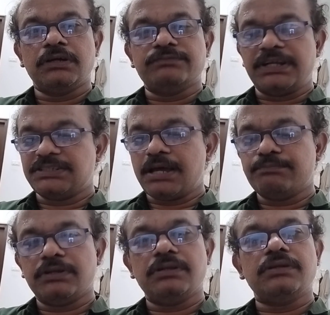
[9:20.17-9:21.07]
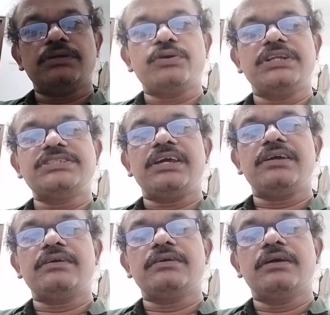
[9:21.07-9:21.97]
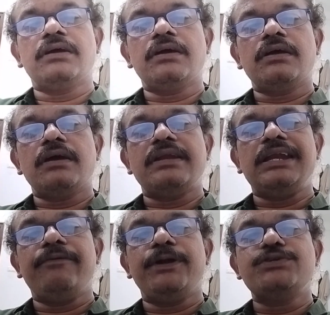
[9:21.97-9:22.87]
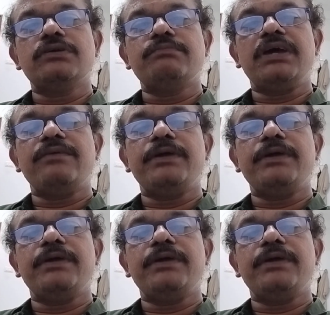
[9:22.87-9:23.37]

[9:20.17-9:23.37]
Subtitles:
For example, you can say an individual may